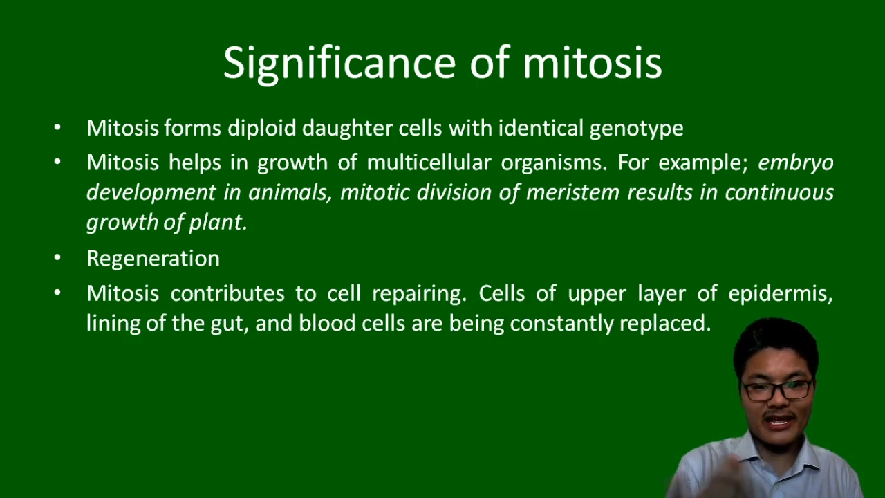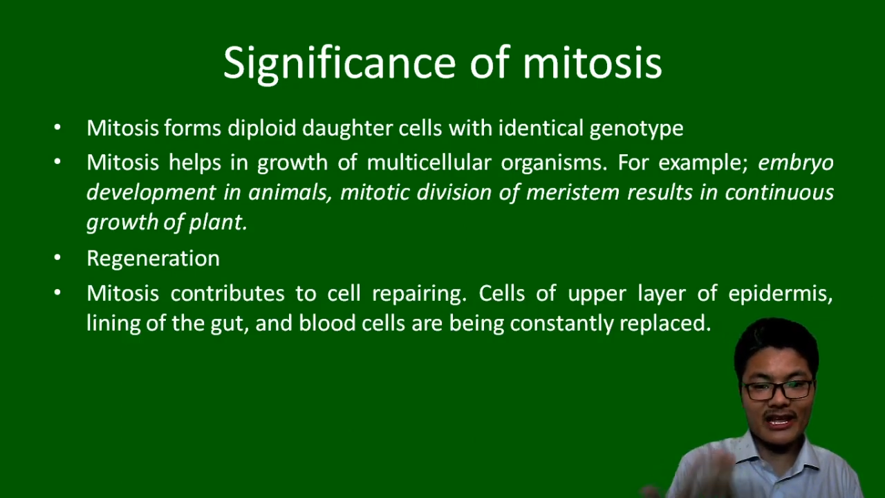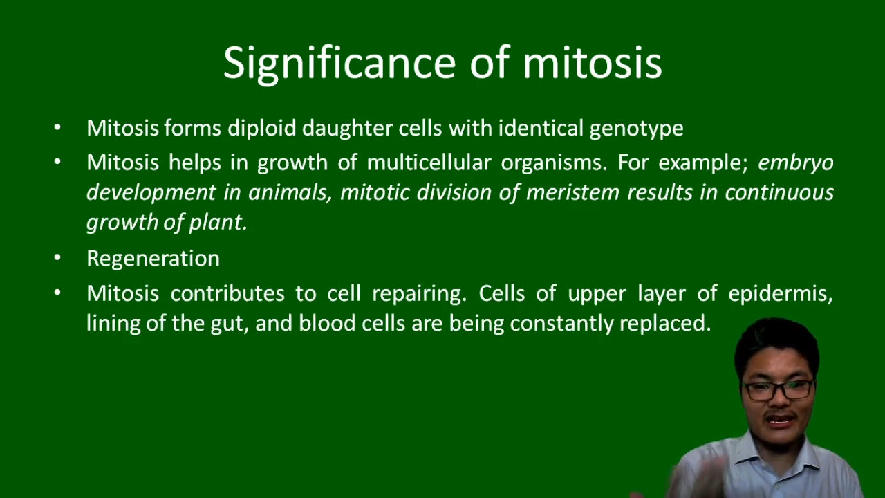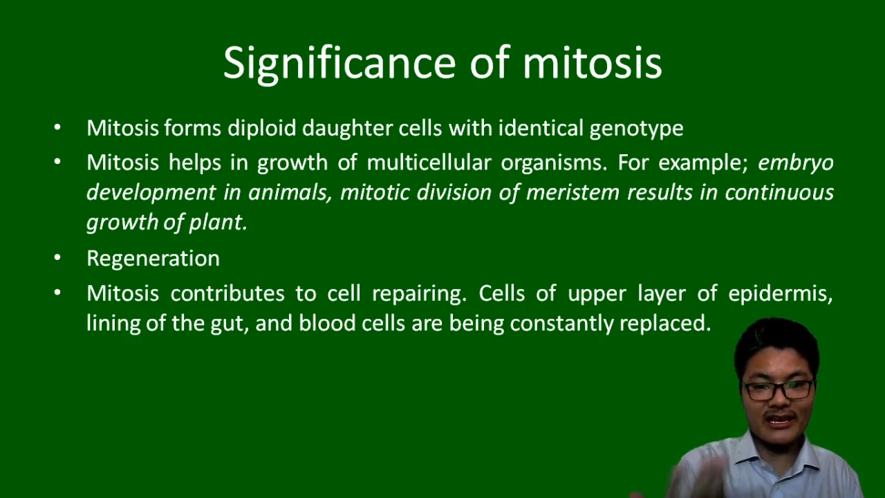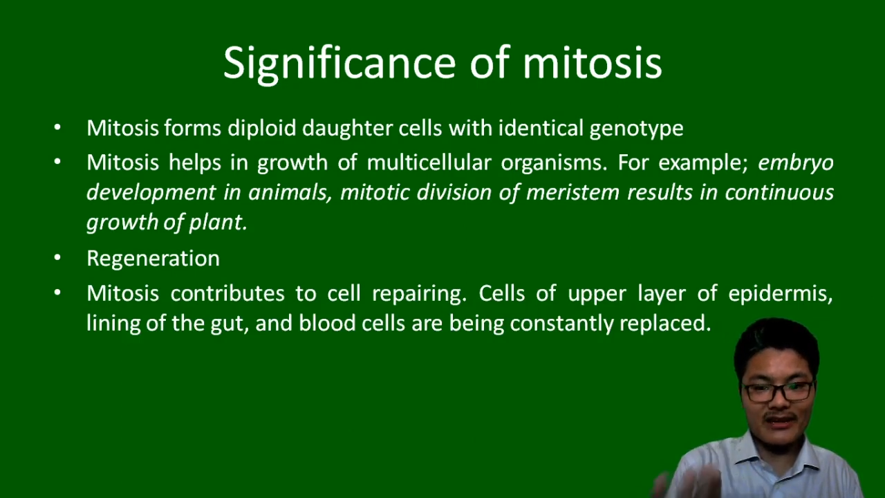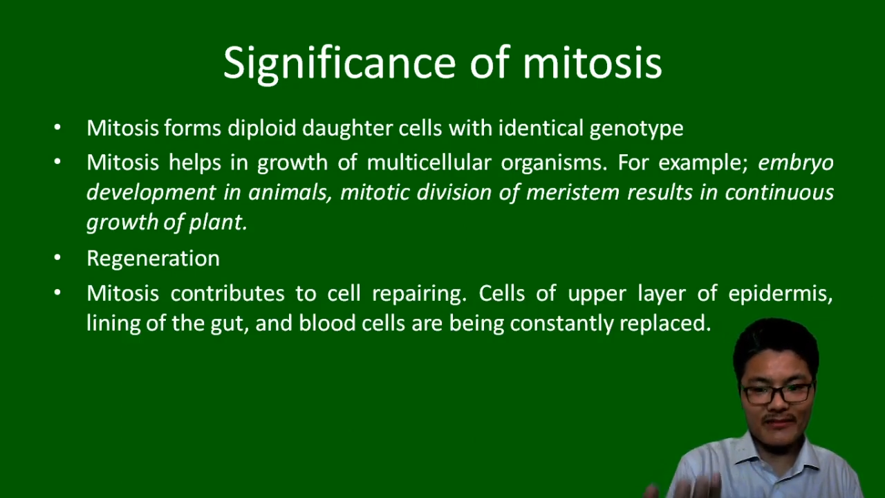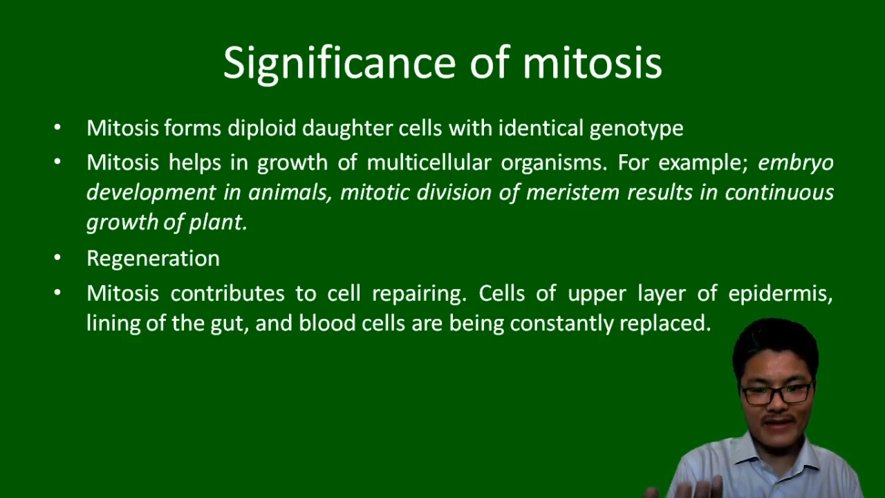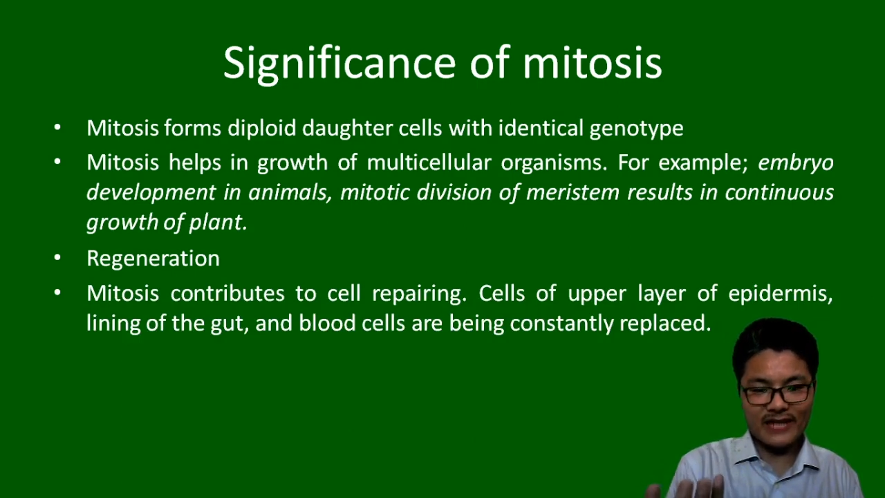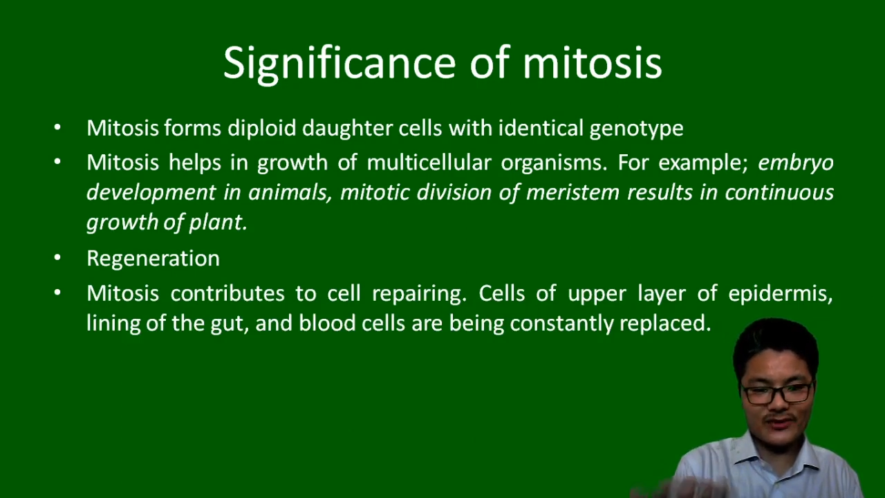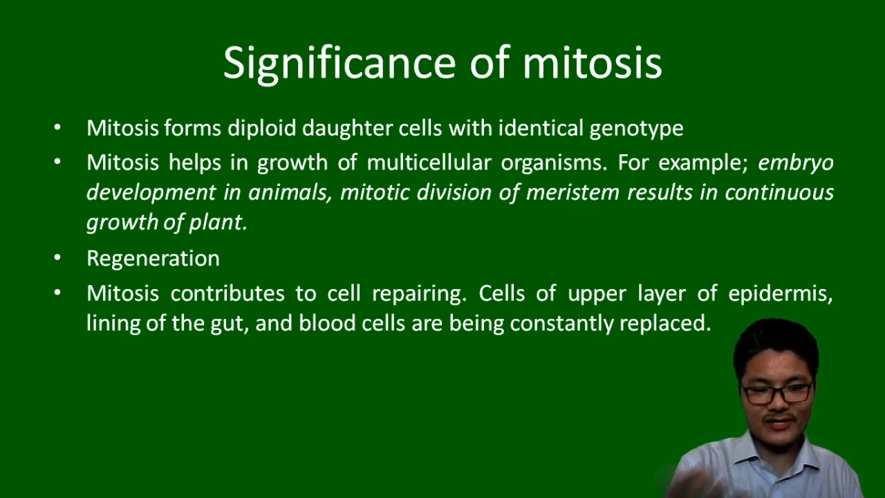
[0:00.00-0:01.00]
in
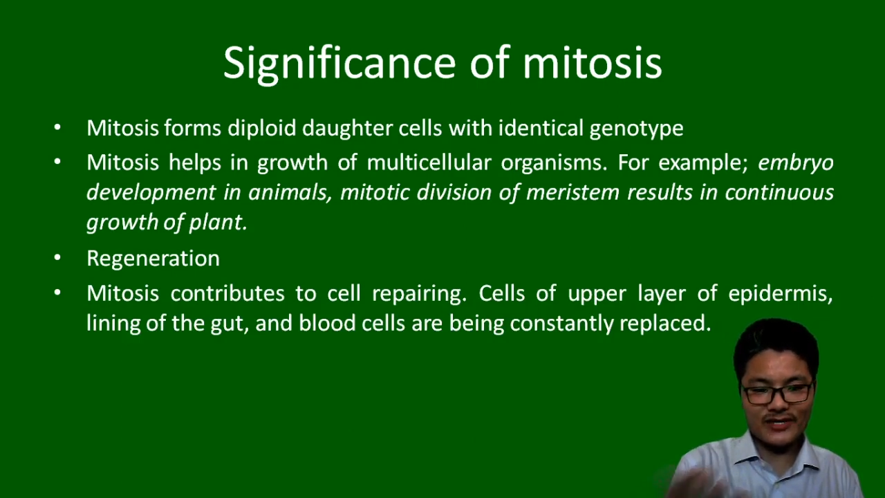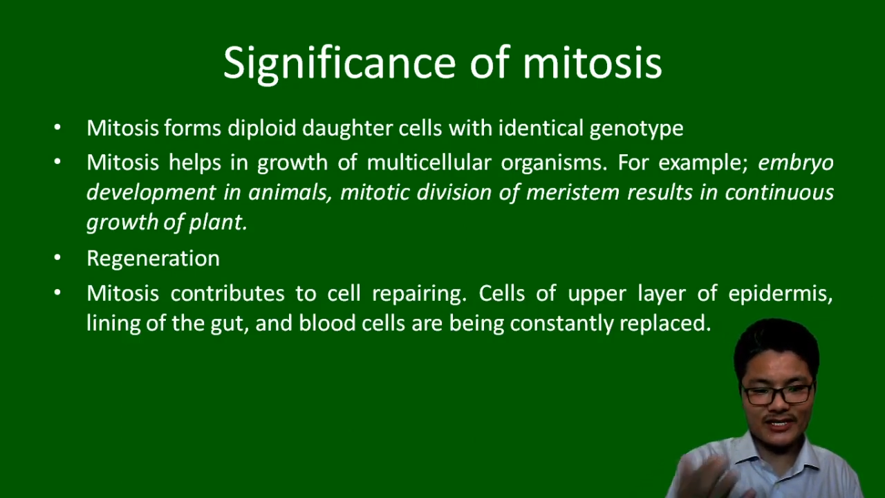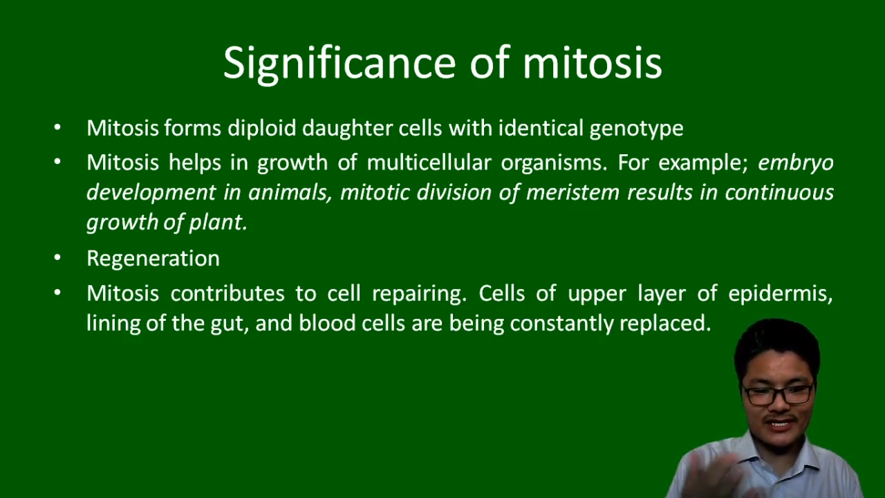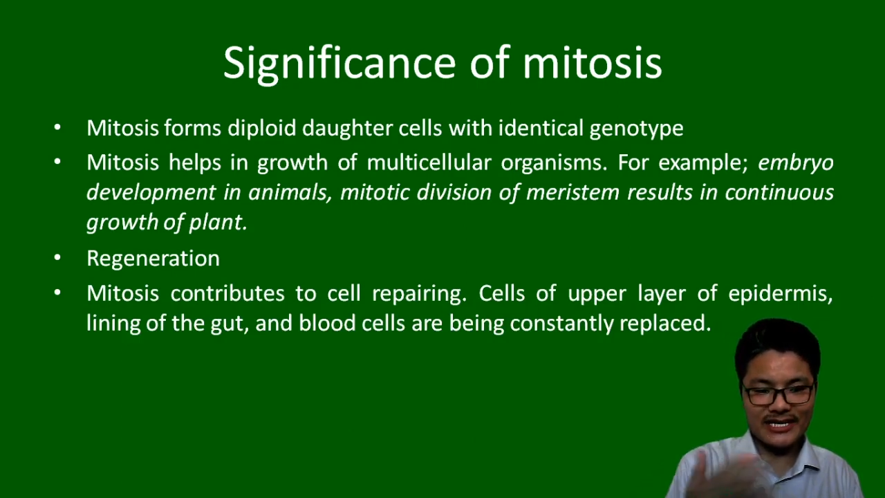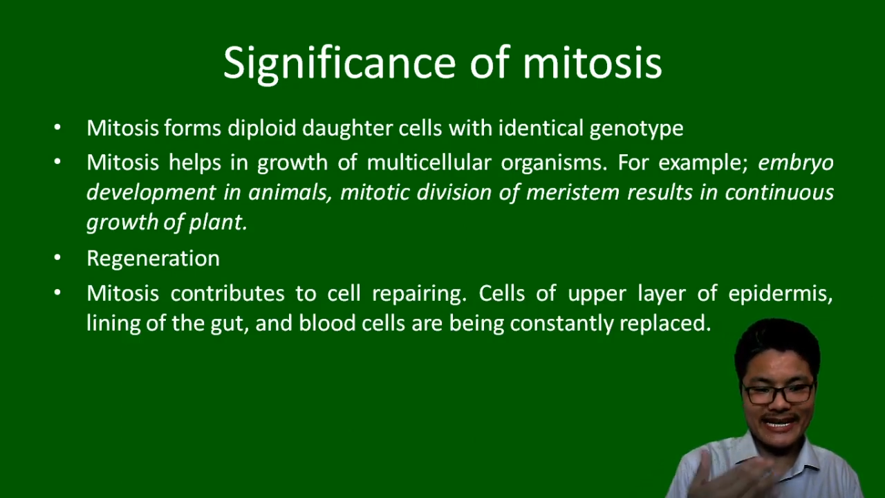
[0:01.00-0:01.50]
mitosis,